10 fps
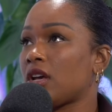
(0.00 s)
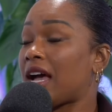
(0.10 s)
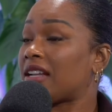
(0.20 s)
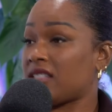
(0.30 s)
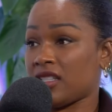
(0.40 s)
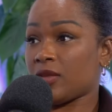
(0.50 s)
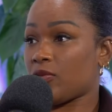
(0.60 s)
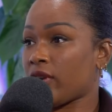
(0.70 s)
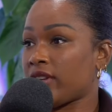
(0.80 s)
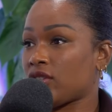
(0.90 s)
and
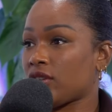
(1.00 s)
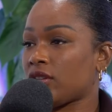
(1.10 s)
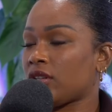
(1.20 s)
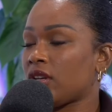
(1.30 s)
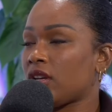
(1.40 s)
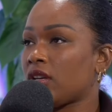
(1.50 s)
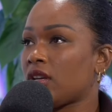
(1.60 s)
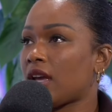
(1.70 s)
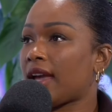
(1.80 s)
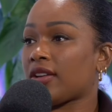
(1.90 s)
inspiration
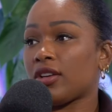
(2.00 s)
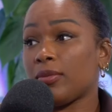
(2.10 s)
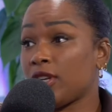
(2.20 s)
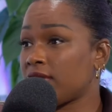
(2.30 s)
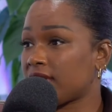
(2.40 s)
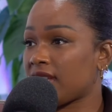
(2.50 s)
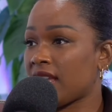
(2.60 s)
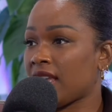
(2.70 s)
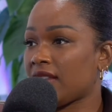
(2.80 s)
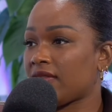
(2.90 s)
and
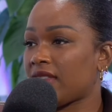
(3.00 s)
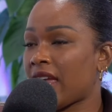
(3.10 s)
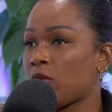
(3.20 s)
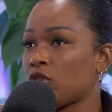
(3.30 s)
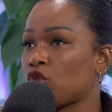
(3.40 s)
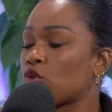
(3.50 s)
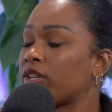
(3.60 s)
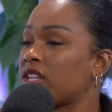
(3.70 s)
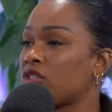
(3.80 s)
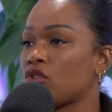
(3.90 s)
community. They were
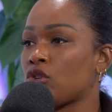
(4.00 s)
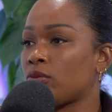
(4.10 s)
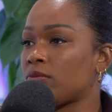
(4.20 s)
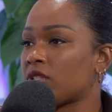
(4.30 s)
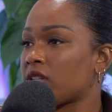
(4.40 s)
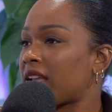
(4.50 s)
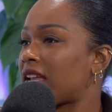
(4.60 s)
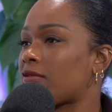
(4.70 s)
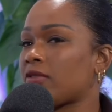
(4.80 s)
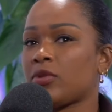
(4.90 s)
joining Zooms like
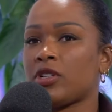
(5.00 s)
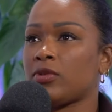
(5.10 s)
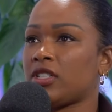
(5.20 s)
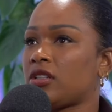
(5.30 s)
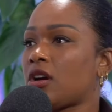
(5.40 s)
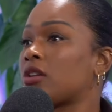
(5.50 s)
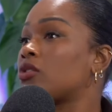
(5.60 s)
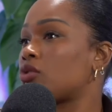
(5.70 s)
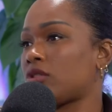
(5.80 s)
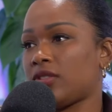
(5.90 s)
everybody. We did
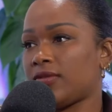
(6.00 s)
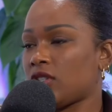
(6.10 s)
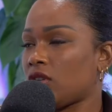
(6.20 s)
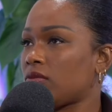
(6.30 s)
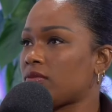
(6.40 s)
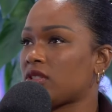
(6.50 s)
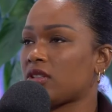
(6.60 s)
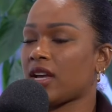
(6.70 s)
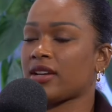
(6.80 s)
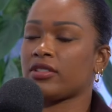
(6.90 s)
hundreds of Zooms,
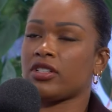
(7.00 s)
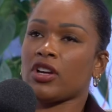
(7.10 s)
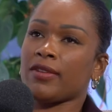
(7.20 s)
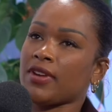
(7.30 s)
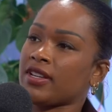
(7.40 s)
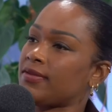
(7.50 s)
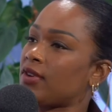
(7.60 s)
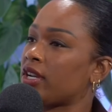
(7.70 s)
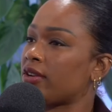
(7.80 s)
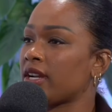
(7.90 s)
how to
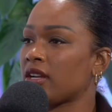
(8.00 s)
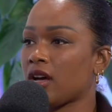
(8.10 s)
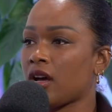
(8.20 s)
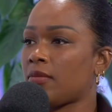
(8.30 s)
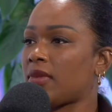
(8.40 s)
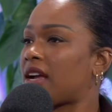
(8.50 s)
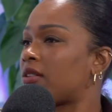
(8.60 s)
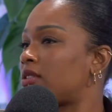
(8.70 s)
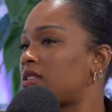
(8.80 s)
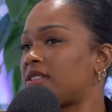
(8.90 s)
diversify your income,
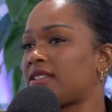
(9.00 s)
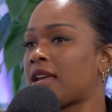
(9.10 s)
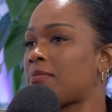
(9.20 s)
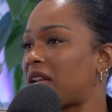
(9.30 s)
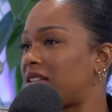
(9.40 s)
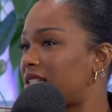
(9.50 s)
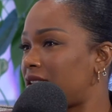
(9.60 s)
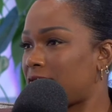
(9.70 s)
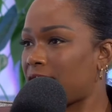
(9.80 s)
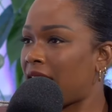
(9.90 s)
how to stay
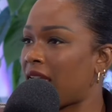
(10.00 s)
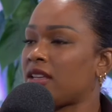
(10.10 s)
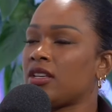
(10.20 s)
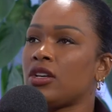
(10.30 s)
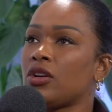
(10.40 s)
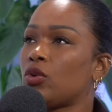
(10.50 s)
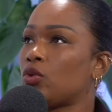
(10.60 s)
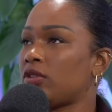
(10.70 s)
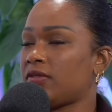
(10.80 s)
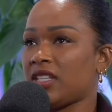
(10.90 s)
mentally fit,
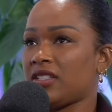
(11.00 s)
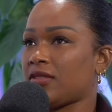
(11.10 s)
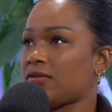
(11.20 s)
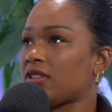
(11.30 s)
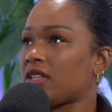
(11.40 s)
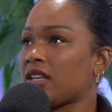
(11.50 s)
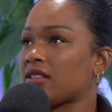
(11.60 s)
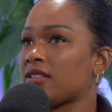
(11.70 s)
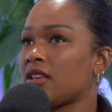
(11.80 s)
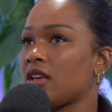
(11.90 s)
all of these different
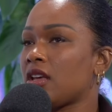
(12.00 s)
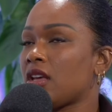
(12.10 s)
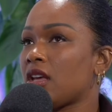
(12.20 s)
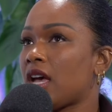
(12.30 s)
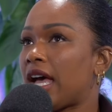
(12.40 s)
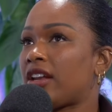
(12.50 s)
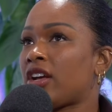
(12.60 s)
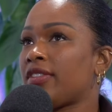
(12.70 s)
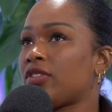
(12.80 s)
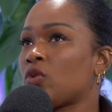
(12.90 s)
things. And
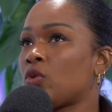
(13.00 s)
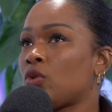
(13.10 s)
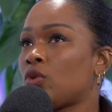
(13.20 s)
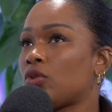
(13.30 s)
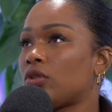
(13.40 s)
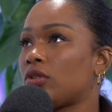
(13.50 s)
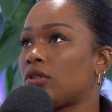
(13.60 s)
I thought,